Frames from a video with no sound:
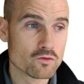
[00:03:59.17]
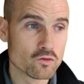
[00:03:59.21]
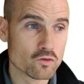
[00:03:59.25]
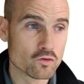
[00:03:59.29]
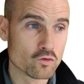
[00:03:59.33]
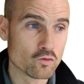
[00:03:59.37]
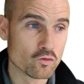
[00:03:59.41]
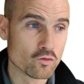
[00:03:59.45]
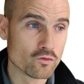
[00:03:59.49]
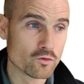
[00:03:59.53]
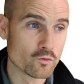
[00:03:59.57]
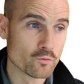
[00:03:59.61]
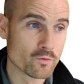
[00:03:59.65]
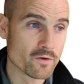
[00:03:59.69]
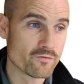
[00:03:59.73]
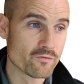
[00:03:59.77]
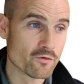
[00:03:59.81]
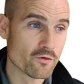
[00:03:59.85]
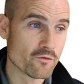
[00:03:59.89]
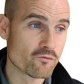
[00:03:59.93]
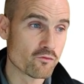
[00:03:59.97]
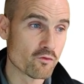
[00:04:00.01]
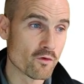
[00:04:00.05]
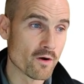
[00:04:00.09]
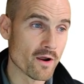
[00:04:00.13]
to the refer
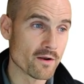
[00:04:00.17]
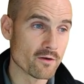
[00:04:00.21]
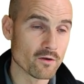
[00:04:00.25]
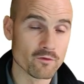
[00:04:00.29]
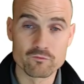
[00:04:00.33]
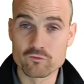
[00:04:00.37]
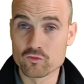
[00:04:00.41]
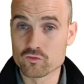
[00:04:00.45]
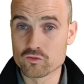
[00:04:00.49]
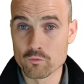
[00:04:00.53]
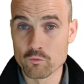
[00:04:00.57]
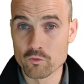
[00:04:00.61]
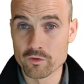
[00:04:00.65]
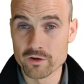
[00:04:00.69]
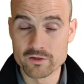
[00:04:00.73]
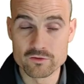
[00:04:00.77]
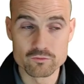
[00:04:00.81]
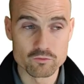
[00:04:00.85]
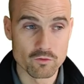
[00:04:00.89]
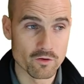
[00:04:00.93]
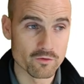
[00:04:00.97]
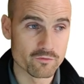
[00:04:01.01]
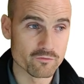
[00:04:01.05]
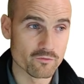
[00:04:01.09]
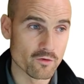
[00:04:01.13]
friend or to the money
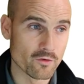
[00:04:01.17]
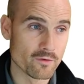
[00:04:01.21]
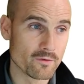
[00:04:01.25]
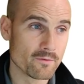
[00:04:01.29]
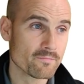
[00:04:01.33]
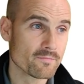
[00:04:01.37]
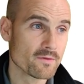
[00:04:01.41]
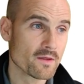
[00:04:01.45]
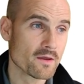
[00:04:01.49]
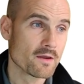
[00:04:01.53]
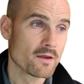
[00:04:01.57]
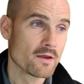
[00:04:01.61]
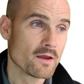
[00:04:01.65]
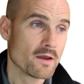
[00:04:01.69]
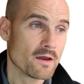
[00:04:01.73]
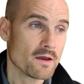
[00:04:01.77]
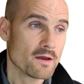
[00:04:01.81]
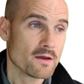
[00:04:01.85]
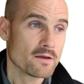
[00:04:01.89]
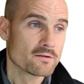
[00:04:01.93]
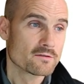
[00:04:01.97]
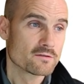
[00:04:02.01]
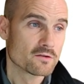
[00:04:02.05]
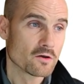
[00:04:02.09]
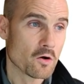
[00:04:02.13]
transfer.
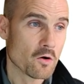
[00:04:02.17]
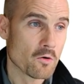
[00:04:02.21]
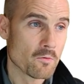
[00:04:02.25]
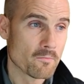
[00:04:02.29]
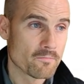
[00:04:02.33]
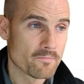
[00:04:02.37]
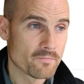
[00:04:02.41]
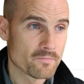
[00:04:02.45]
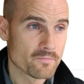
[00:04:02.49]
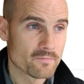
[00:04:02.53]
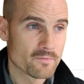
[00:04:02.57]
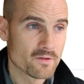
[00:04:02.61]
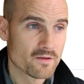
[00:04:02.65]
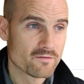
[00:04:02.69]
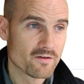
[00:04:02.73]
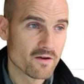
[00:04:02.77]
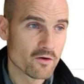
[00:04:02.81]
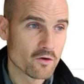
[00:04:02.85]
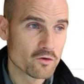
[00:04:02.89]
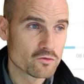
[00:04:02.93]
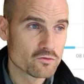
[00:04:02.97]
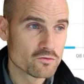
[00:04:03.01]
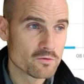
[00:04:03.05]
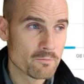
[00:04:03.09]
So if I go to